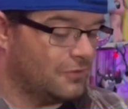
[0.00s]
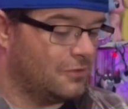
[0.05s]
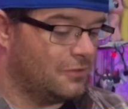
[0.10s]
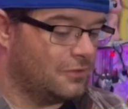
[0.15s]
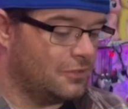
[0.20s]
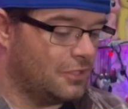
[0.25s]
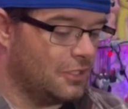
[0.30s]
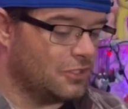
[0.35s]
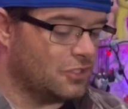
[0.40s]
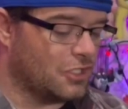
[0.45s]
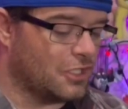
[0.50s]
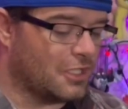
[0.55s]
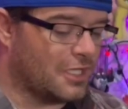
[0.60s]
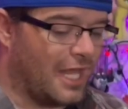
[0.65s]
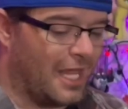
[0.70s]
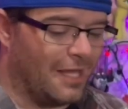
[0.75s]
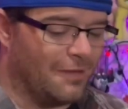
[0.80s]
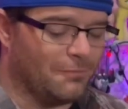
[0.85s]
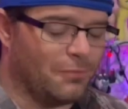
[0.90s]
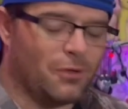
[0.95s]
Tisha
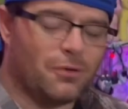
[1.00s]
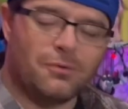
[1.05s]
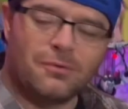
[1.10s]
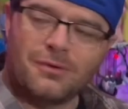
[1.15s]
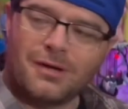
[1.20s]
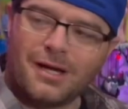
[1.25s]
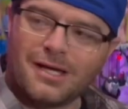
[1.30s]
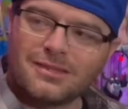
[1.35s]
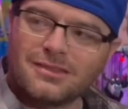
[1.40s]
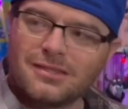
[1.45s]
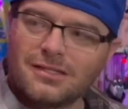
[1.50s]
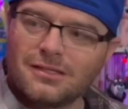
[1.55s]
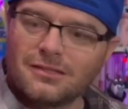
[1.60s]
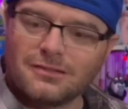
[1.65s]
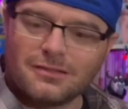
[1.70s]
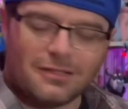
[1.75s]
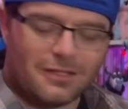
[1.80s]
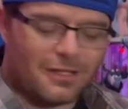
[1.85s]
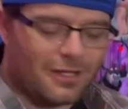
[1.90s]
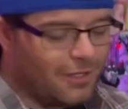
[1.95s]
Campbell? I th-
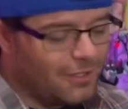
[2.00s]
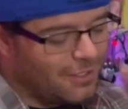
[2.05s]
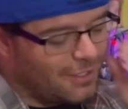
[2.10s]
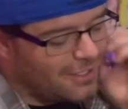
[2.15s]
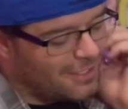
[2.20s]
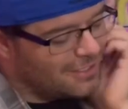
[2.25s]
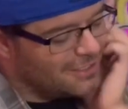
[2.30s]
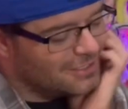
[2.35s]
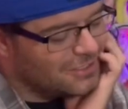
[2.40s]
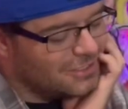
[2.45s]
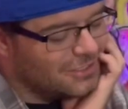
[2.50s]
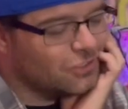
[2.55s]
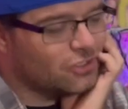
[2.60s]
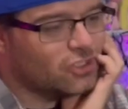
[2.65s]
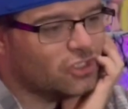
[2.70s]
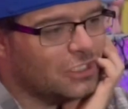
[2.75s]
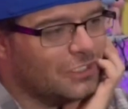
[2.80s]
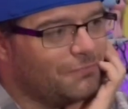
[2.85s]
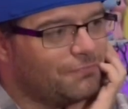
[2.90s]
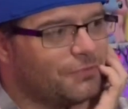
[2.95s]
uh, isn't
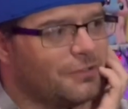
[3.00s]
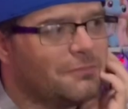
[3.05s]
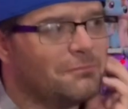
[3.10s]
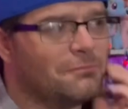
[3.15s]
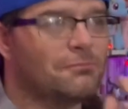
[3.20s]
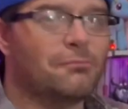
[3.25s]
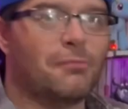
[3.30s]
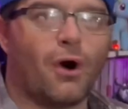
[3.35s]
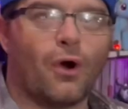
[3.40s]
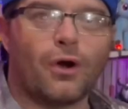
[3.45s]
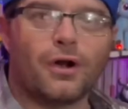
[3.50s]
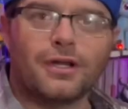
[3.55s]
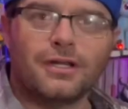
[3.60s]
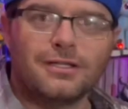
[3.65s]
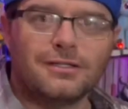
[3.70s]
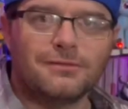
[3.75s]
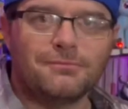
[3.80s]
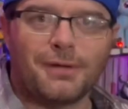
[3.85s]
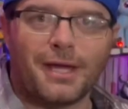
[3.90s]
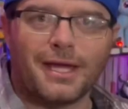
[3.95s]
she from
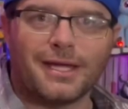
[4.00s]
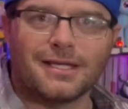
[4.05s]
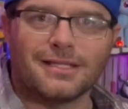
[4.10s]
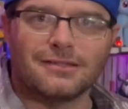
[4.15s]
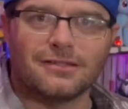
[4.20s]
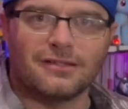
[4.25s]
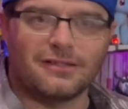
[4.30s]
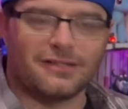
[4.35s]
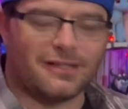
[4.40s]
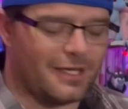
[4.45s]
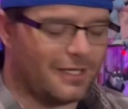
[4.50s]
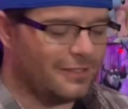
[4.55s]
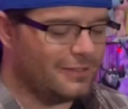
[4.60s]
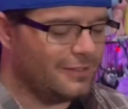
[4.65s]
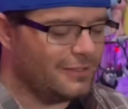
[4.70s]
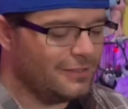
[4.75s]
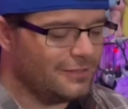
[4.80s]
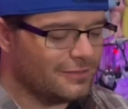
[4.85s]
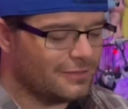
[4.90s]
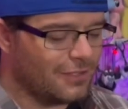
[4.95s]
Martin back in the
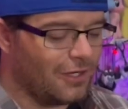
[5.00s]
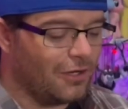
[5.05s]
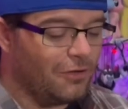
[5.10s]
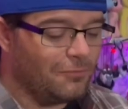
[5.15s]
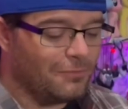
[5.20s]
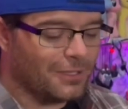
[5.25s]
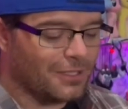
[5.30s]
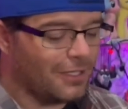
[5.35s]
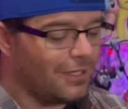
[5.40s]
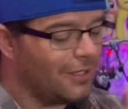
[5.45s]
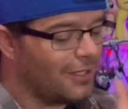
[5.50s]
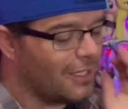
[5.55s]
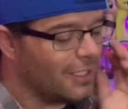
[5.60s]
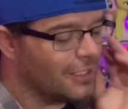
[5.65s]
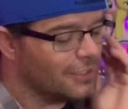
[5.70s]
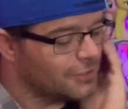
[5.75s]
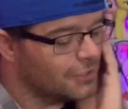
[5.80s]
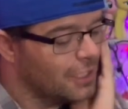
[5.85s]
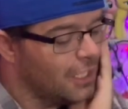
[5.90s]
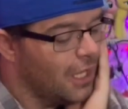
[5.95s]
90s? Oh my
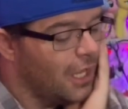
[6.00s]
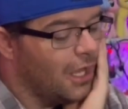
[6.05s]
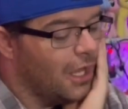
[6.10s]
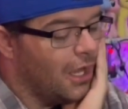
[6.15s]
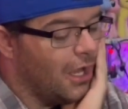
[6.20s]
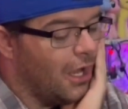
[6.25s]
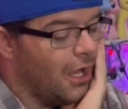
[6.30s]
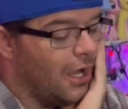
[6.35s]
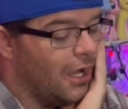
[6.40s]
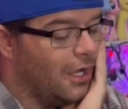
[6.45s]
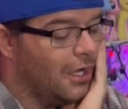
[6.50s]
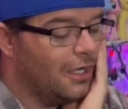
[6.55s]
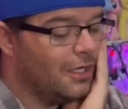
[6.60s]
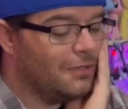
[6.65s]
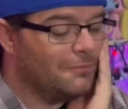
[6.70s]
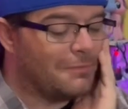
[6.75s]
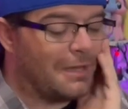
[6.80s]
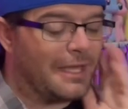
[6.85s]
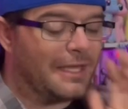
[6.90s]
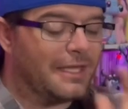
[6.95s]
gosh.
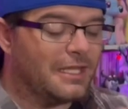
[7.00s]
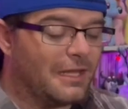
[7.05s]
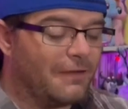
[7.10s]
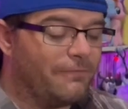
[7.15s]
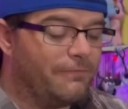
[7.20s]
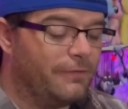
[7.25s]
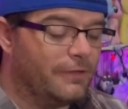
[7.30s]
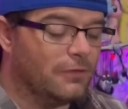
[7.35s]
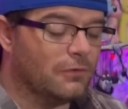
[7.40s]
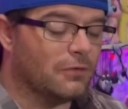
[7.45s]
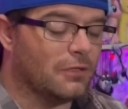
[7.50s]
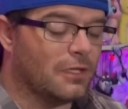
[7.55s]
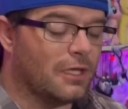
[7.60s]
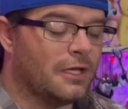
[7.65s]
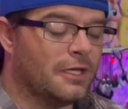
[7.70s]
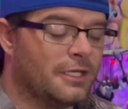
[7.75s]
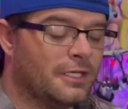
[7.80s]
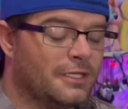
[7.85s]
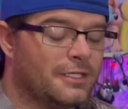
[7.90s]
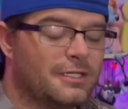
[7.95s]
Um, and I feel
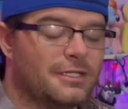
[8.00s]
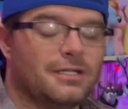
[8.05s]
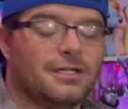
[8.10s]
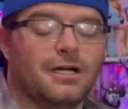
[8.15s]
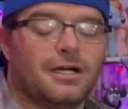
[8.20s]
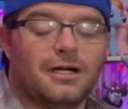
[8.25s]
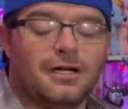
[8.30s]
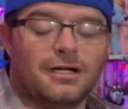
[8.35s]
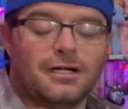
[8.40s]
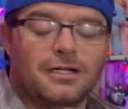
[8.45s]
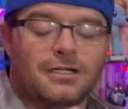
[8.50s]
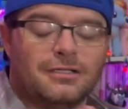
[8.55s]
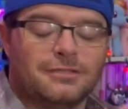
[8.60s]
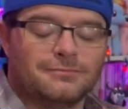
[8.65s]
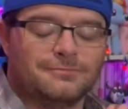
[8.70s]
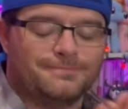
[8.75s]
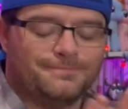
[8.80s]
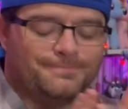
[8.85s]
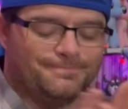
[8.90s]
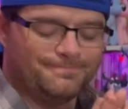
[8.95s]
like
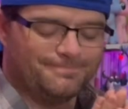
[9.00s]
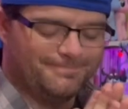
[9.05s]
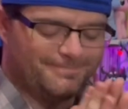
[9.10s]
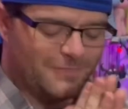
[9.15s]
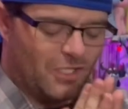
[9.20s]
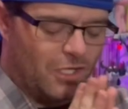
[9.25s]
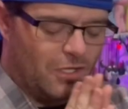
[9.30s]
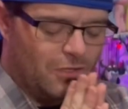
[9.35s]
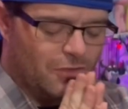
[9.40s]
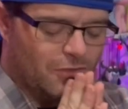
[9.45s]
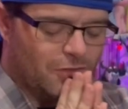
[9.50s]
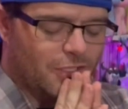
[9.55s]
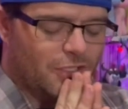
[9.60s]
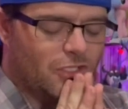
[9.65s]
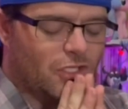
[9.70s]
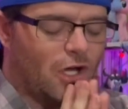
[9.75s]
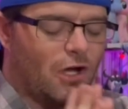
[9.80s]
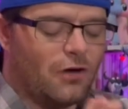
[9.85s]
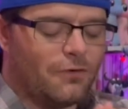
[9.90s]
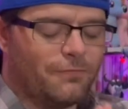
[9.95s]
um, oh the
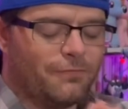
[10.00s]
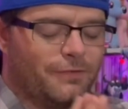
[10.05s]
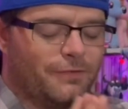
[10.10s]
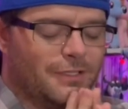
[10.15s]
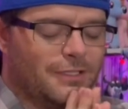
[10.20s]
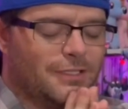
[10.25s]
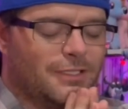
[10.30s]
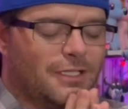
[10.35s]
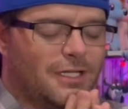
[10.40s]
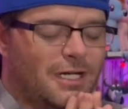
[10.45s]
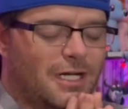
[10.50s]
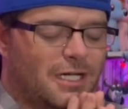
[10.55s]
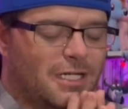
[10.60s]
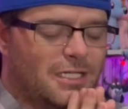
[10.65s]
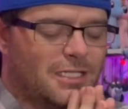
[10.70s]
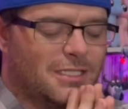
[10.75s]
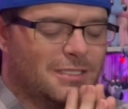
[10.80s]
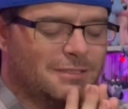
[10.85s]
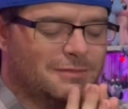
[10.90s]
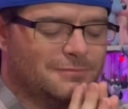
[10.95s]
dolphin,
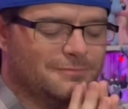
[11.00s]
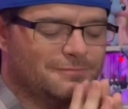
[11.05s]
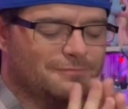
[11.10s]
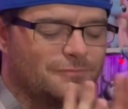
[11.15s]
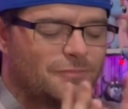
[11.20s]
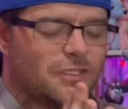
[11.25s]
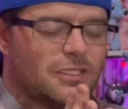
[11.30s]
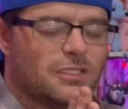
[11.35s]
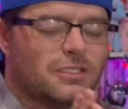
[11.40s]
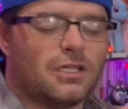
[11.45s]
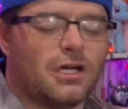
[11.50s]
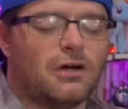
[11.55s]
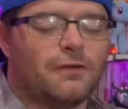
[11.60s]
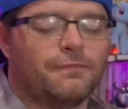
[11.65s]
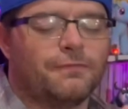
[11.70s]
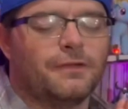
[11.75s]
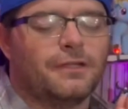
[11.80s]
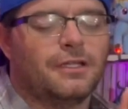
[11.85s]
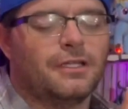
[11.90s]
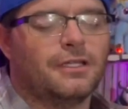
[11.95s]
um, the
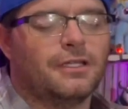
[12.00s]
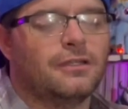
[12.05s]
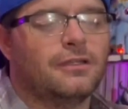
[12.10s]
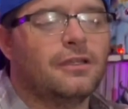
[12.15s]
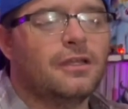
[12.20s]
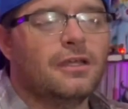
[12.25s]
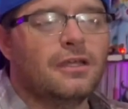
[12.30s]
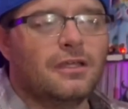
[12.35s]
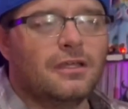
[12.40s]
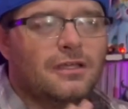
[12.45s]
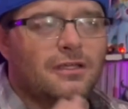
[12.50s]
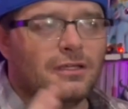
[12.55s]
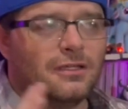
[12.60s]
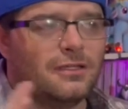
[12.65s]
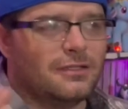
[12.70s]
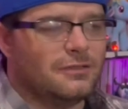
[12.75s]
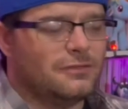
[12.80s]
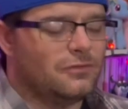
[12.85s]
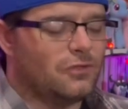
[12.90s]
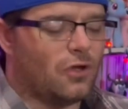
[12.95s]
dolphin and
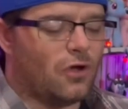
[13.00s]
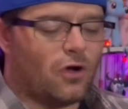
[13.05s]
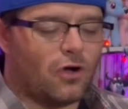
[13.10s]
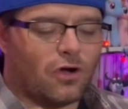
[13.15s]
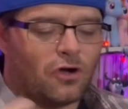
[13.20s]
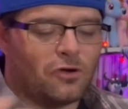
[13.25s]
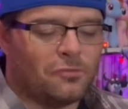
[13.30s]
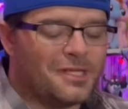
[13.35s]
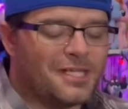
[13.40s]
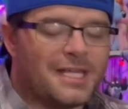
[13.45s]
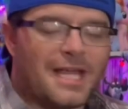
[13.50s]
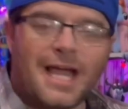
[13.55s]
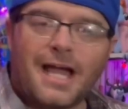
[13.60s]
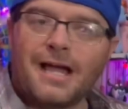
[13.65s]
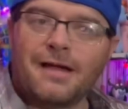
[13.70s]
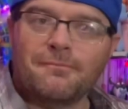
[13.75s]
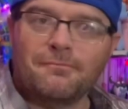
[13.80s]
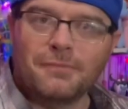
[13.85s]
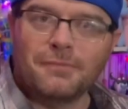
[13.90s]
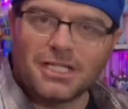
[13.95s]
army
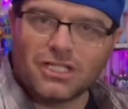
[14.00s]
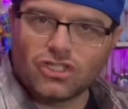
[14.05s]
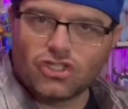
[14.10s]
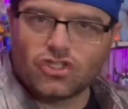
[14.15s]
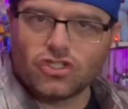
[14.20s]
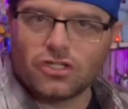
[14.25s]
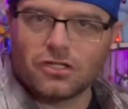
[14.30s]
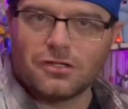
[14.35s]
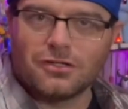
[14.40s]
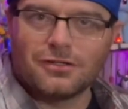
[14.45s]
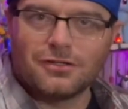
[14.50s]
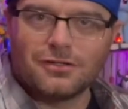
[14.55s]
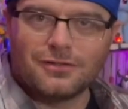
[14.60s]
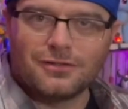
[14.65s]
guy mixture.